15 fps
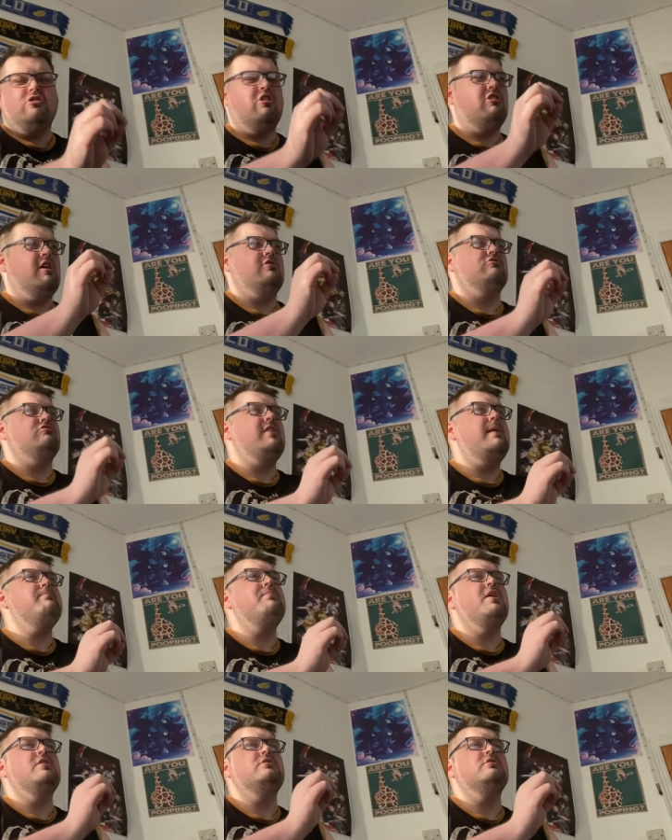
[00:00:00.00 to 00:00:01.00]
or a
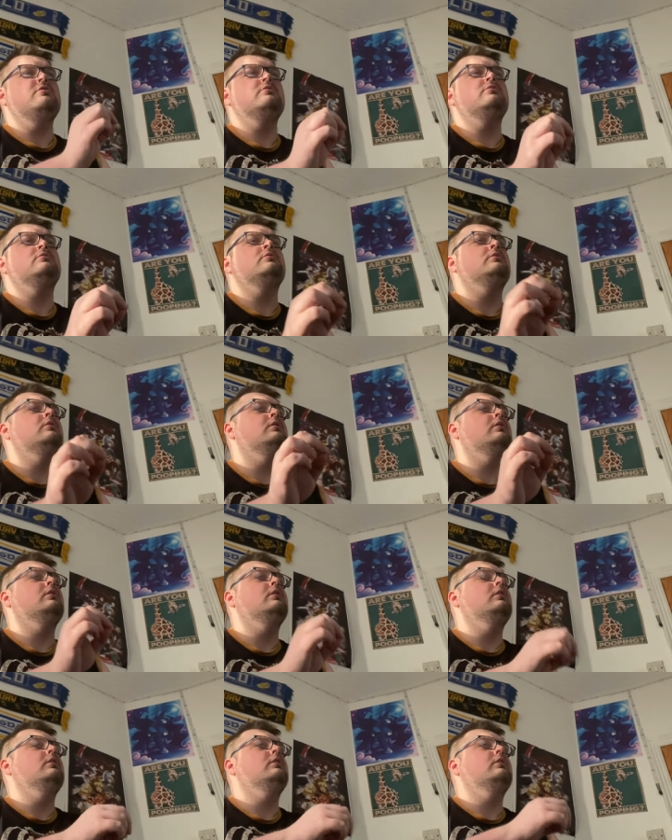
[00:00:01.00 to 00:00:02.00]
ribbon
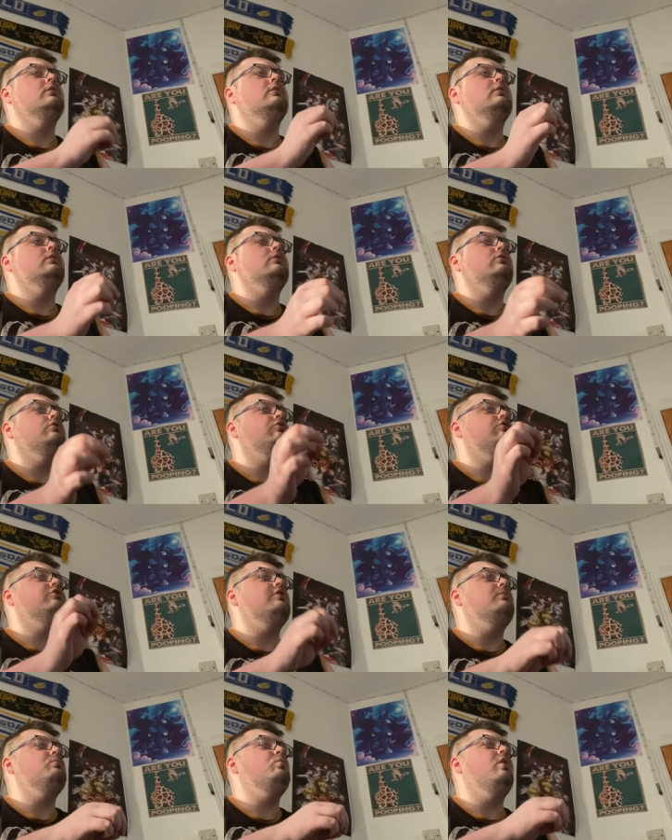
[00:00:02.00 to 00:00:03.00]
or
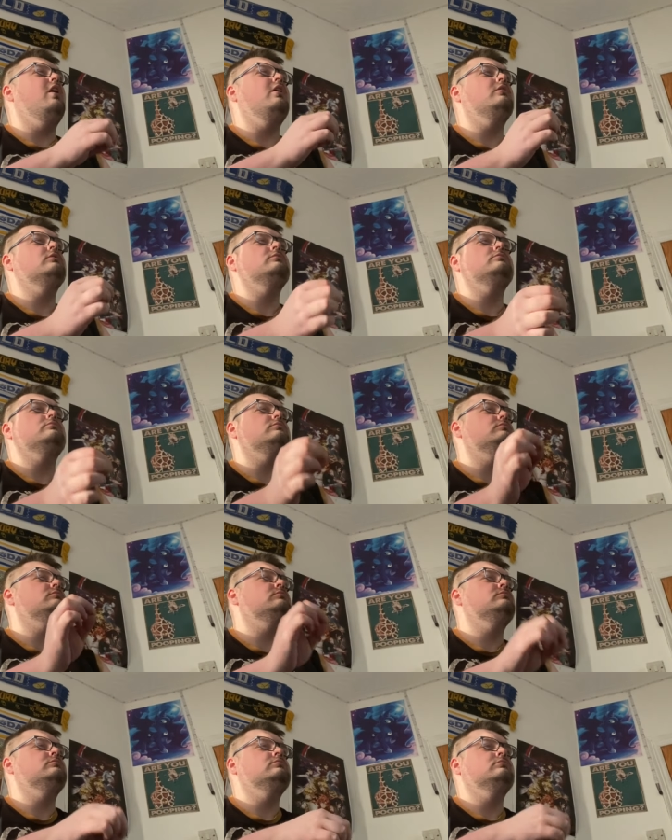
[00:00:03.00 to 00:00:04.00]
somewhat.
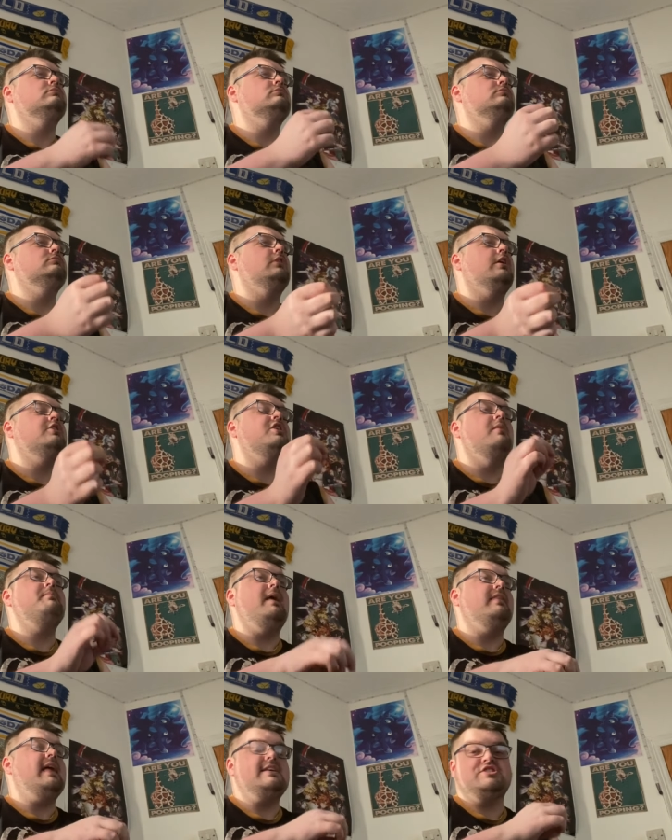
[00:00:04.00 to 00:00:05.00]
It could
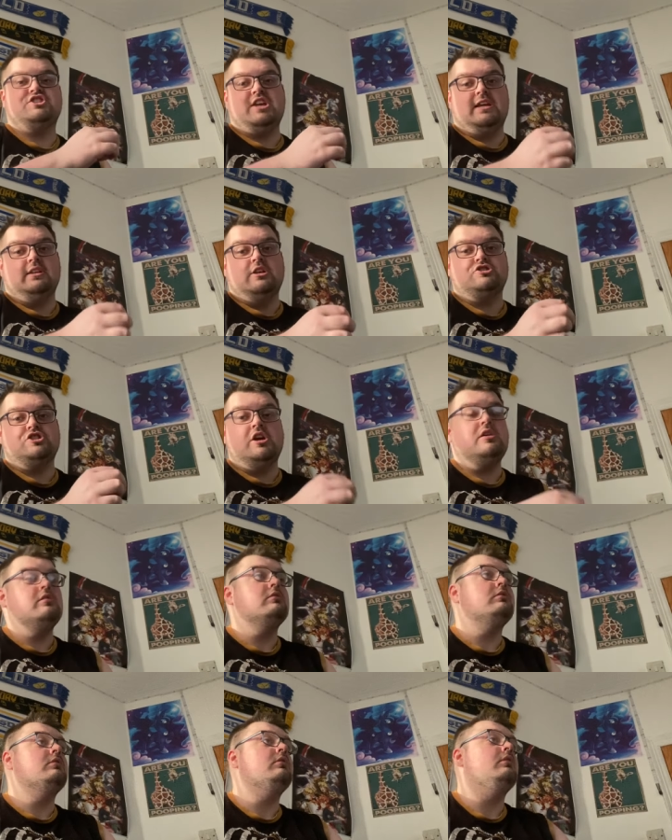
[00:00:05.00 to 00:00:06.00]
be their signature.
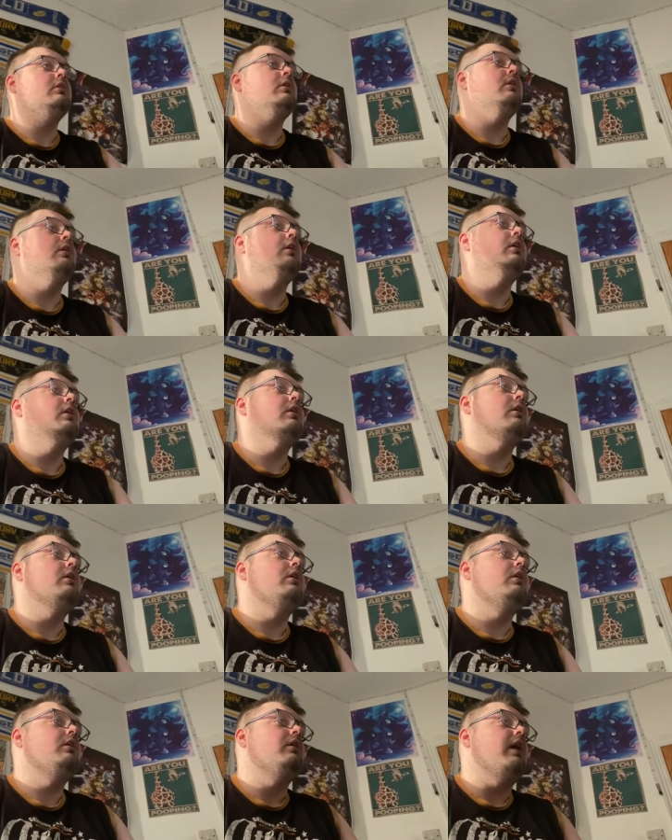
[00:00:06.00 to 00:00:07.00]

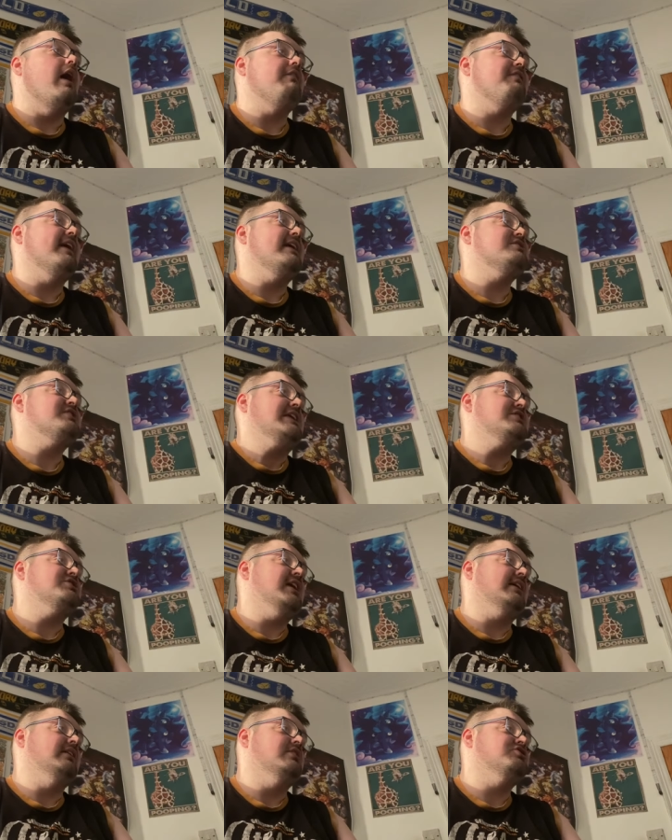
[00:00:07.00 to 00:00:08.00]
I think it's their
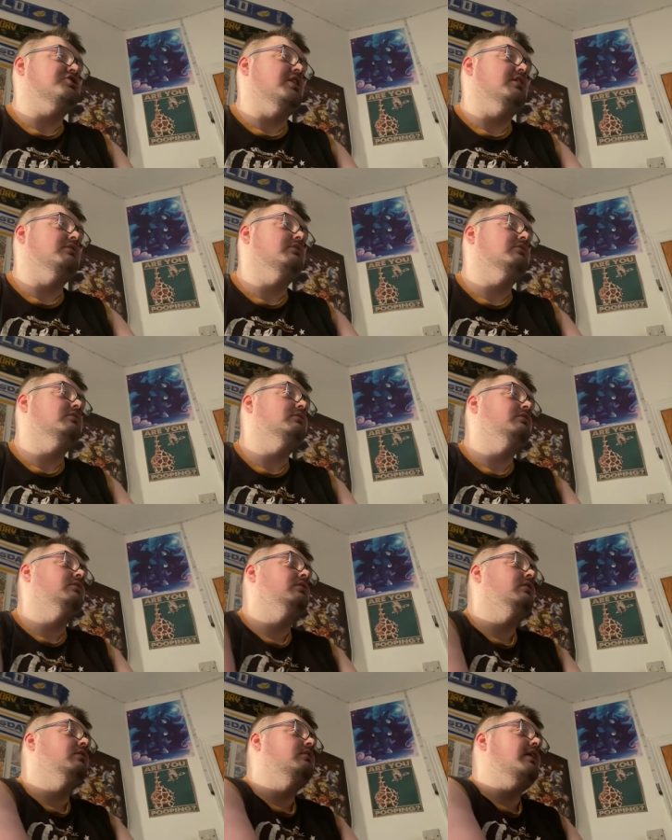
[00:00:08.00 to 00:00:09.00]
signature.
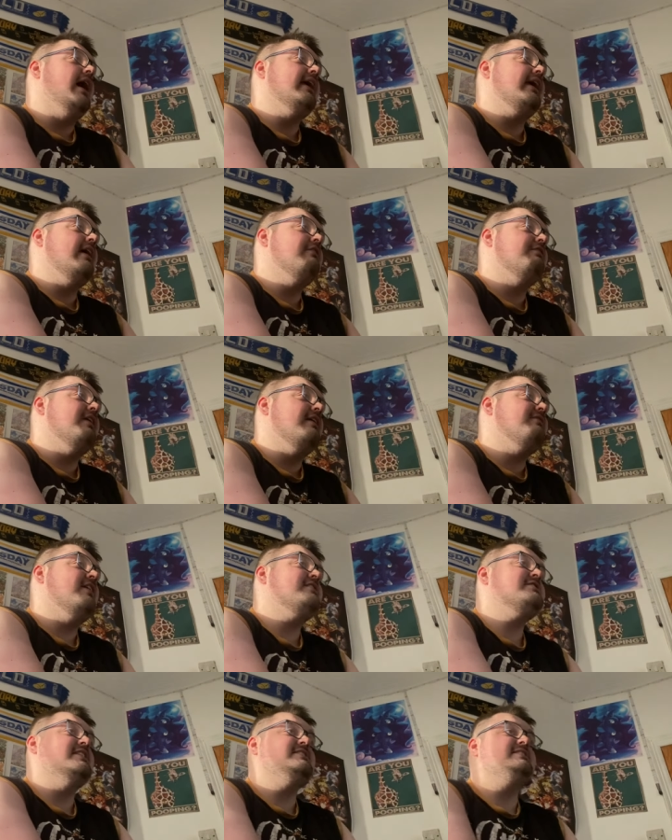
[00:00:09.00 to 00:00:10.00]
Like, if, if
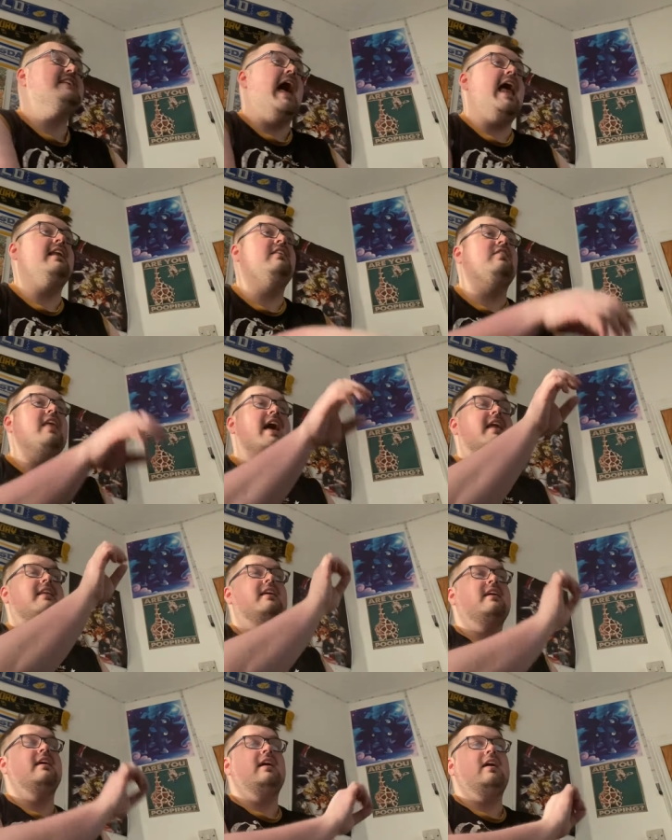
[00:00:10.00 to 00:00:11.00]
it's a Z, then
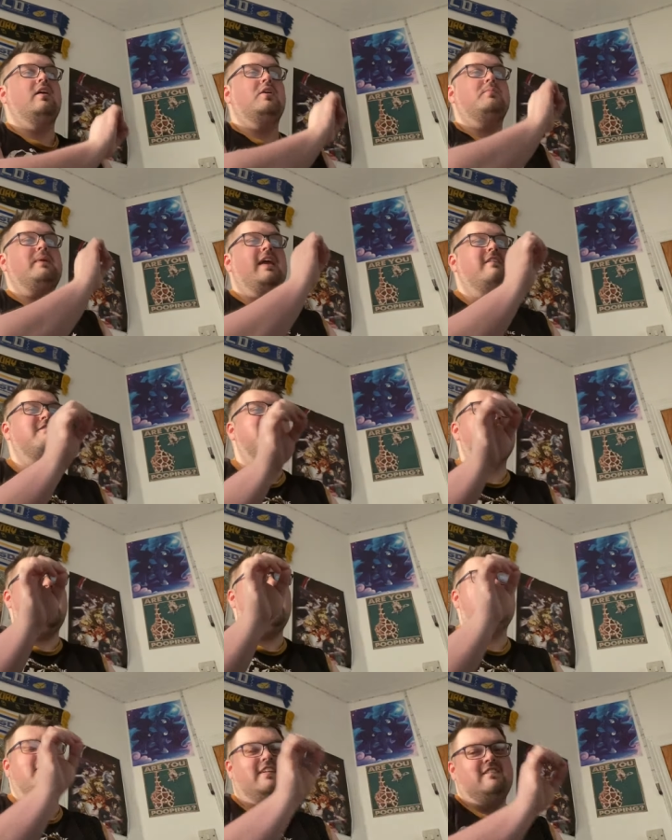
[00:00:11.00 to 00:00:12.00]
it would be a
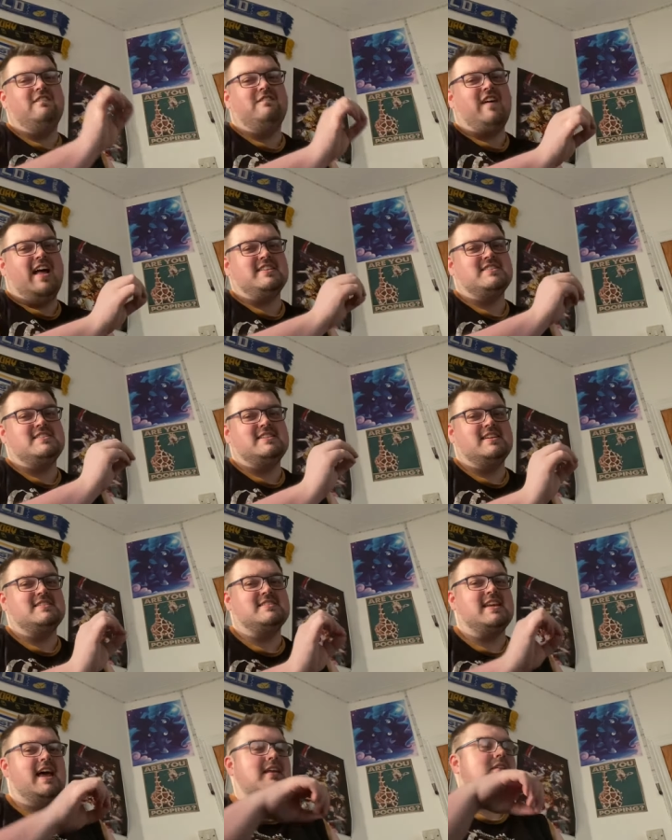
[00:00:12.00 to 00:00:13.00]
very fancy
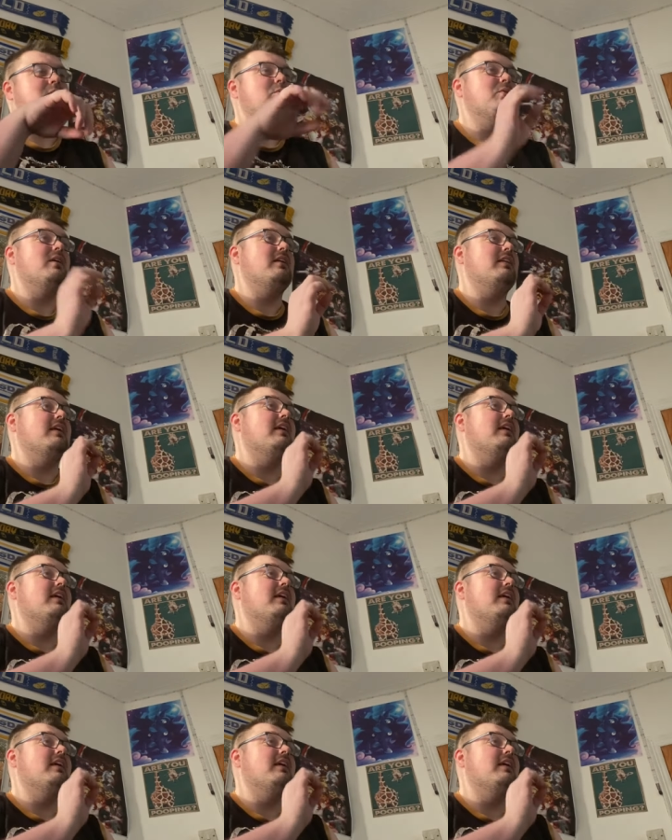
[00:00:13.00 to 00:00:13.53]
Z, wouldn't